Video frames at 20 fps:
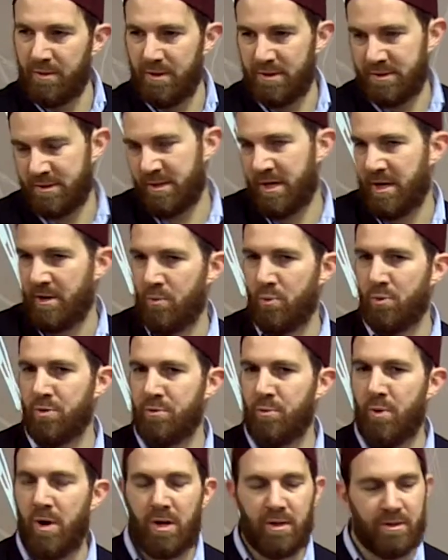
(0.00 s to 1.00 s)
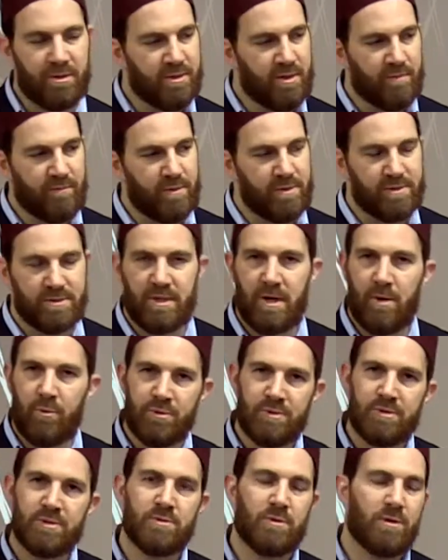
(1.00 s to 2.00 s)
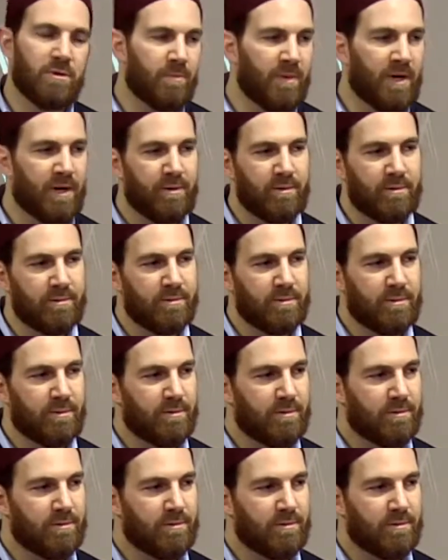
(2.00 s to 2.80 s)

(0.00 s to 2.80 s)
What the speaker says: Isn't that a worthwhile endeavor? Isn't that what this is all about?